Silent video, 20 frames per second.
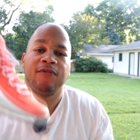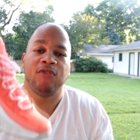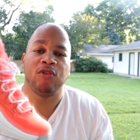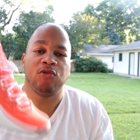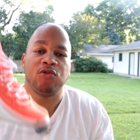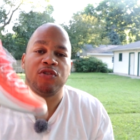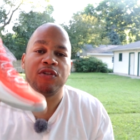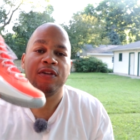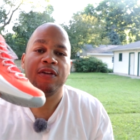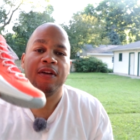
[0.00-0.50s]

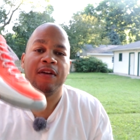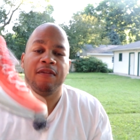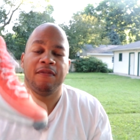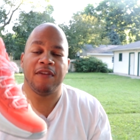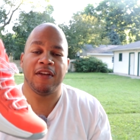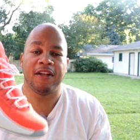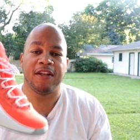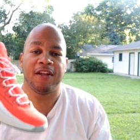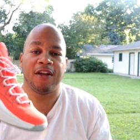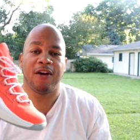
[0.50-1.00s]
future
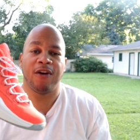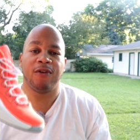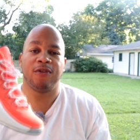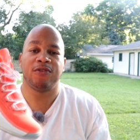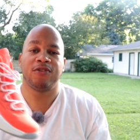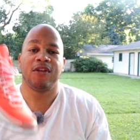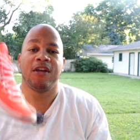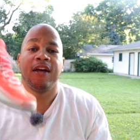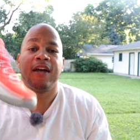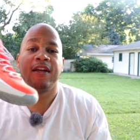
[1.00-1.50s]

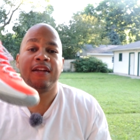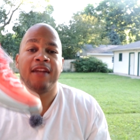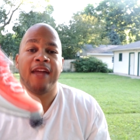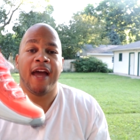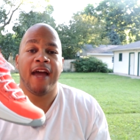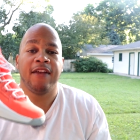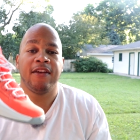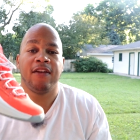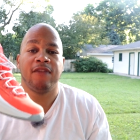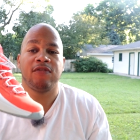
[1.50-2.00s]
videos.
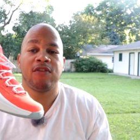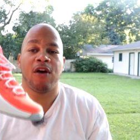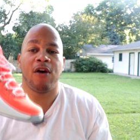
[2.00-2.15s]
Now enough